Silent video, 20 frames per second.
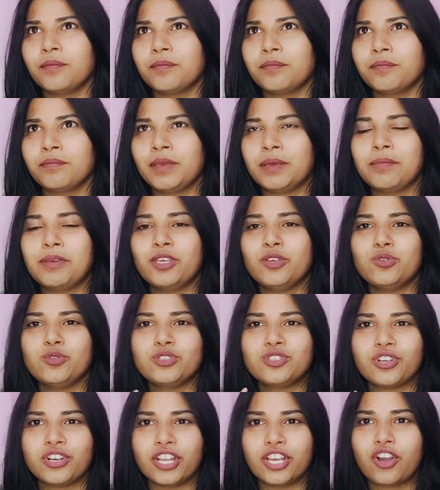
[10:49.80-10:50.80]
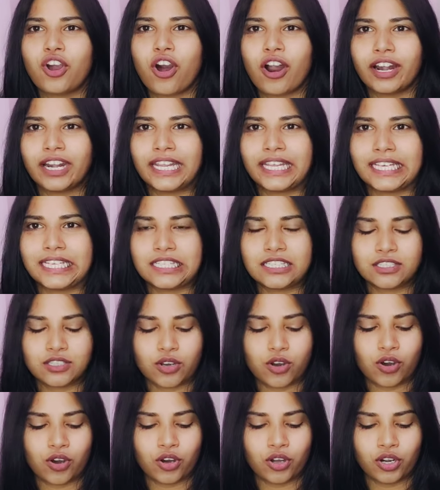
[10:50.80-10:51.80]
maybe use recordings,
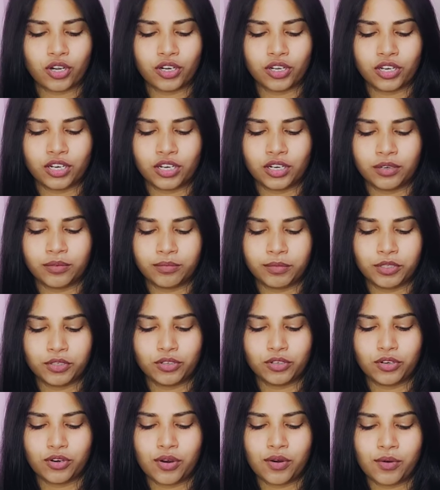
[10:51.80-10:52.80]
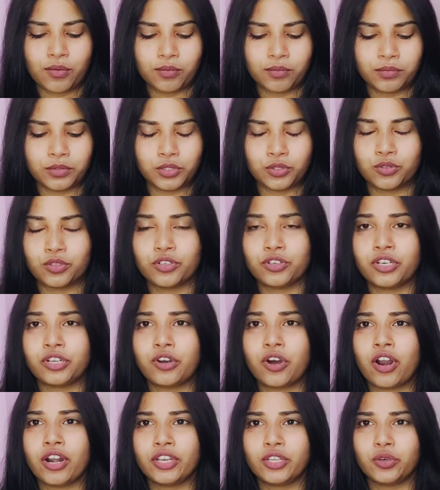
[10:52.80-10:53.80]
or you could
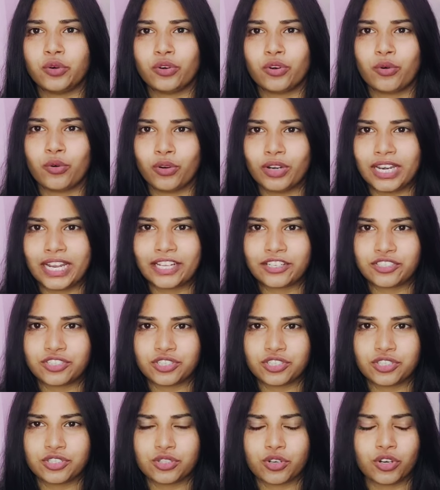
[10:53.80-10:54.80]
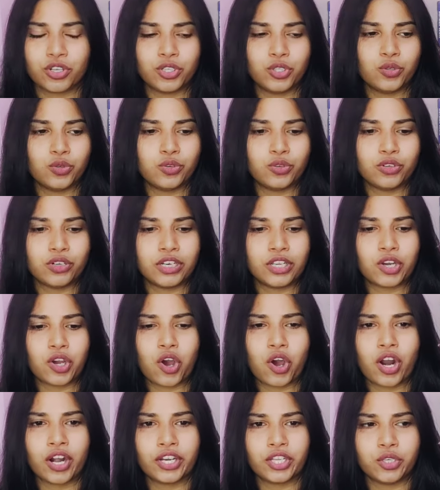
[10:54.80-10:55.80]
record your own lectures, or you could
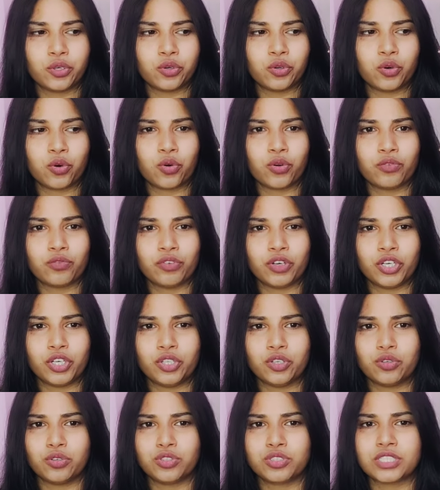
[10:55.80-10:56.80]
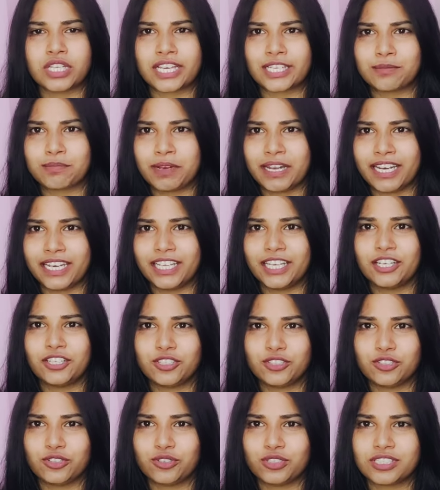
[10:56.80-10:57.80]
record your own videos explaining it
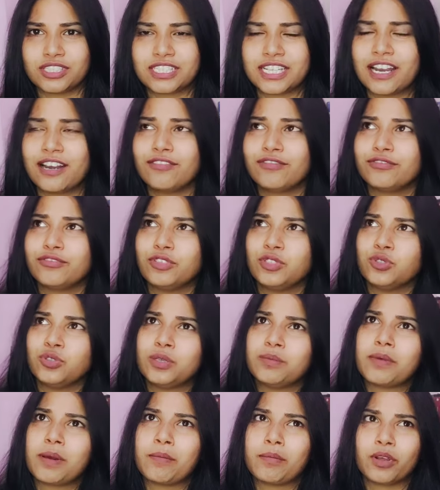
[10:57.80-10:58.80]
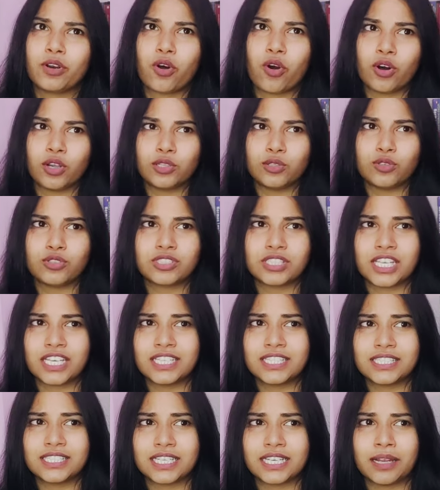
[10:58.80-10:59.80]
to yourself. You remember all those
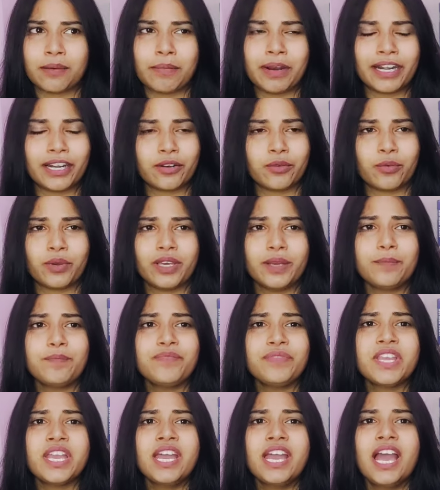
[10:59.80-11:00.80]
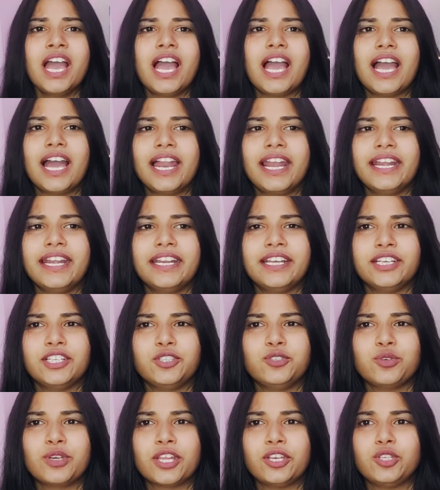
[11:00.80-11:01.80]
things in a better way, and
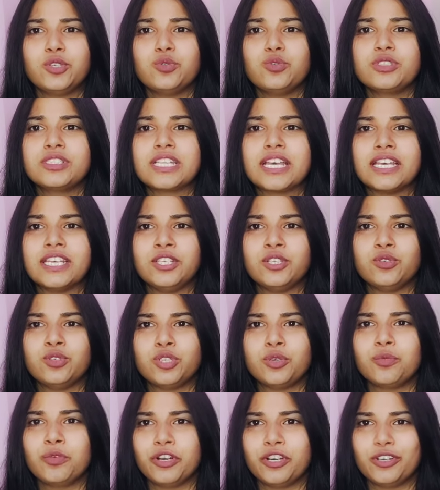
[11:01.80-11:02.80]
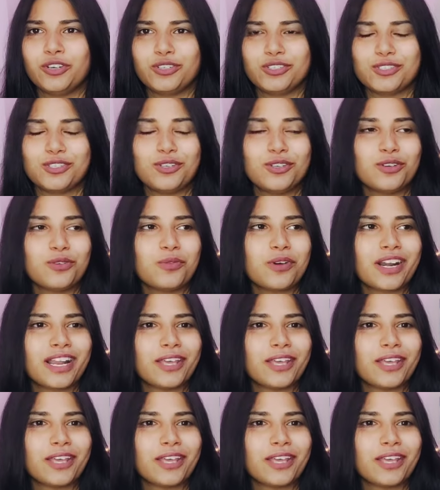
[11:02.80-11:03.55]
you can use YouTube videos. You know what I